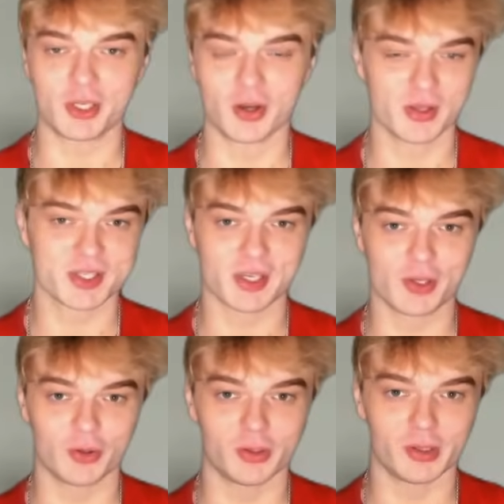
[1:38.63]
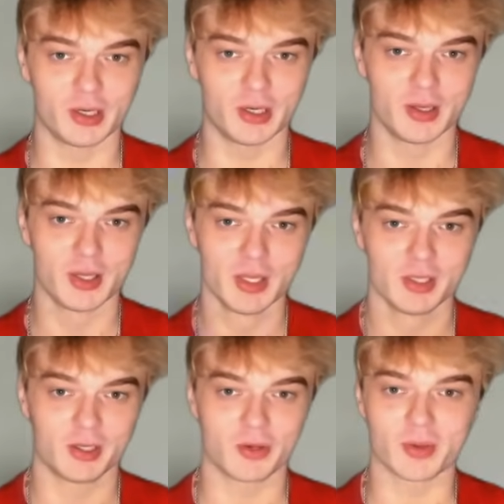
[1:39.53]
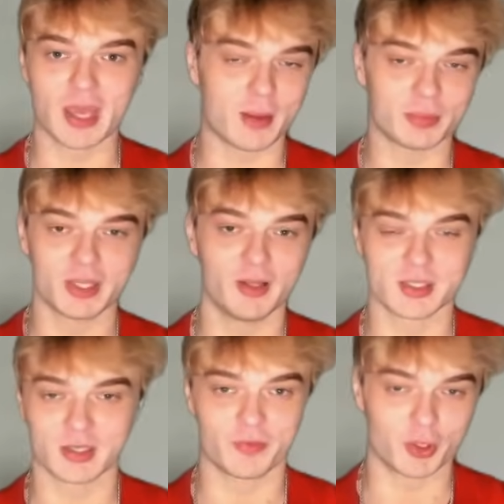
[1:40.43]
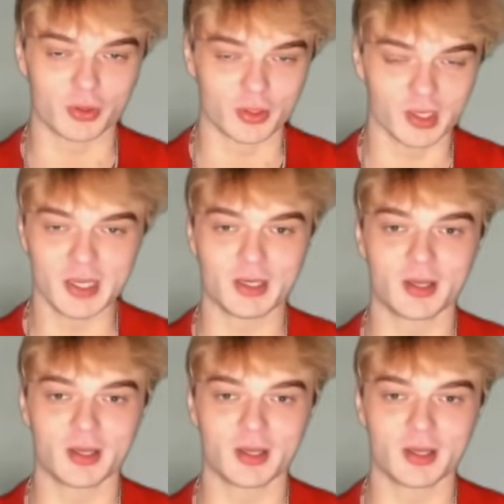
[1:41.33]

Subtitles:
can't see your, cap delts if you're not lean.